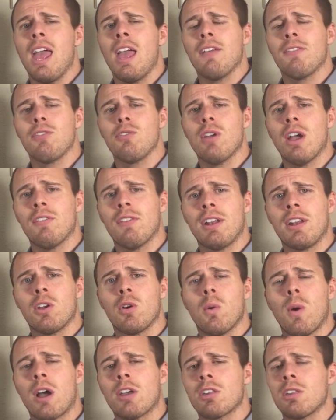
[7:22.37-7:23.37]
If you have any
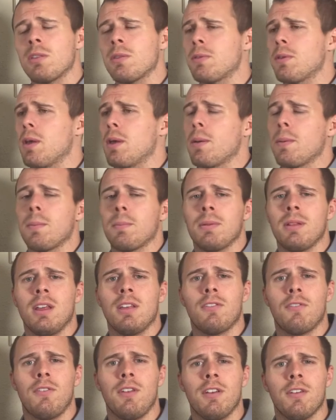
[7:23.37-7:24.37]
questions,
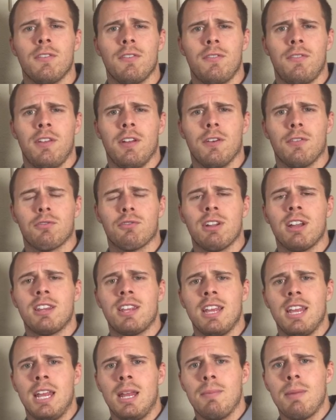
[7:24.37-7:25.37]
please feel free
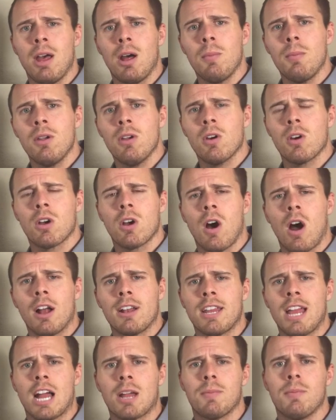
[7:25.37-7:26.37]
to email me or
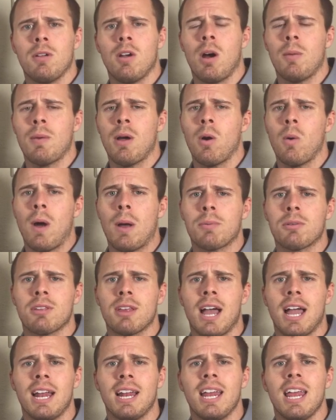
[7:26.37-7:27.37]
contact me on my
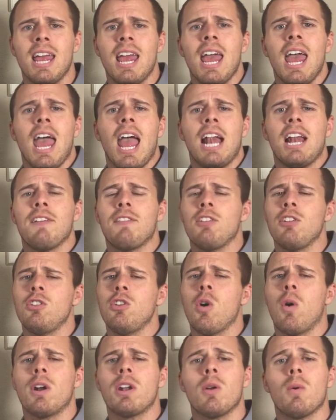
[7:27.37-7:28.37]
website. And if you
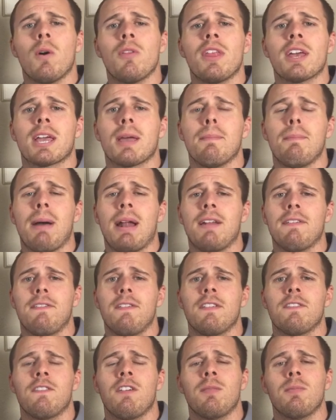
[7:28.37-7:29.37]
know anyone that can
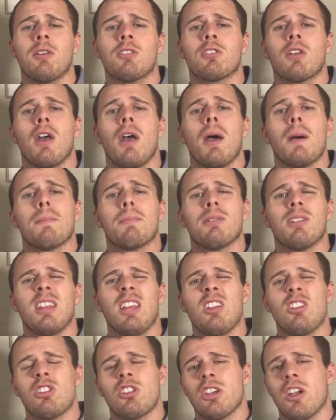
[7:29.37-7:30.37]
benefit from this,
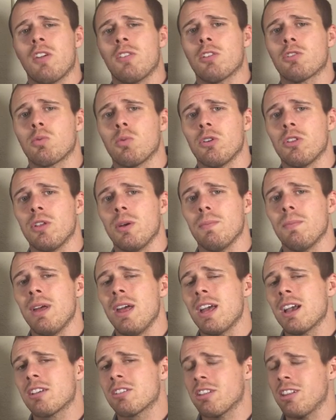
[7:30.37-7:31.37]
please share this with them.
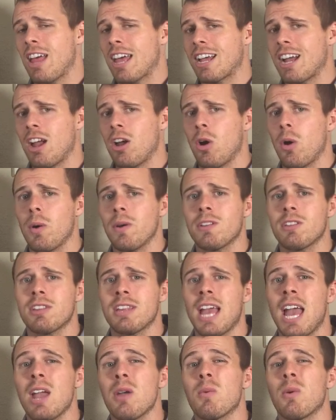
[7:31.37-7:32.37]
Because like I always
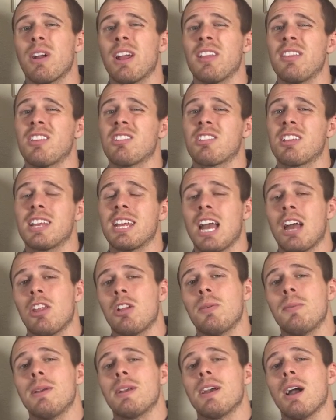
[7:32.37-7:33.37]
say, we're in this
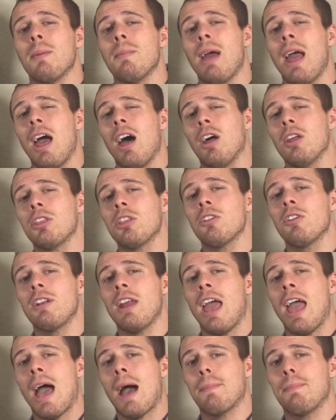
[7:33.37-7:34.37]
together to become healthier
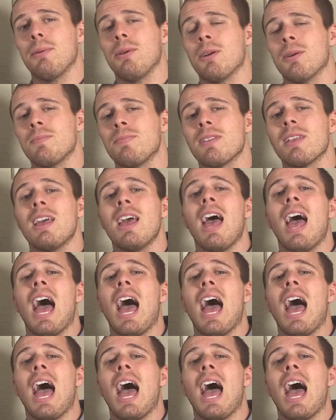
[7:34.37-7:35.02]
and happier.